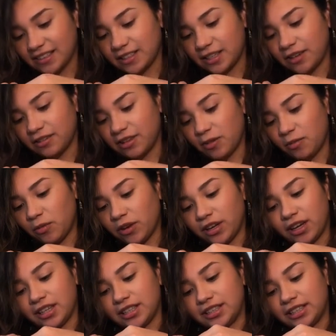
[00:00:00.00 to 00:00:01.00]
So then we're
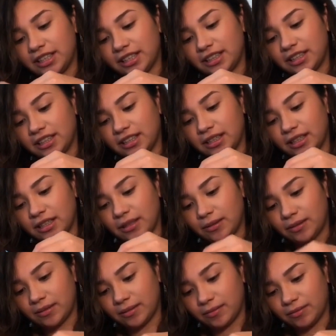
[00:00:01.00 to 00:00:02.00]
gonna stick
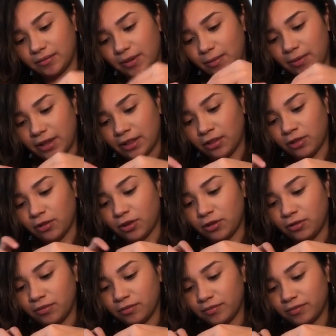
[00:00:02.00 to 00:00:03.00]
the ribbon
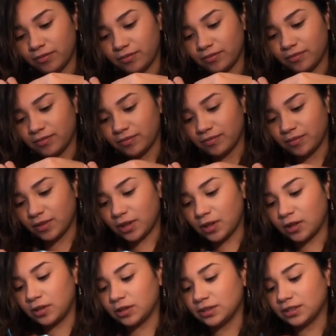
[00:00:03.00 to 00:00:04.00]
through the
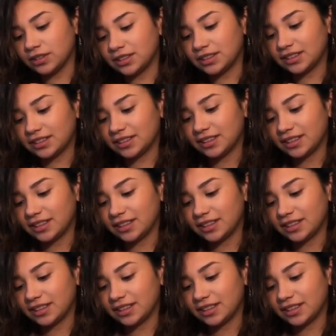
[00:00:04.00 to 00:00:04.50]
holes.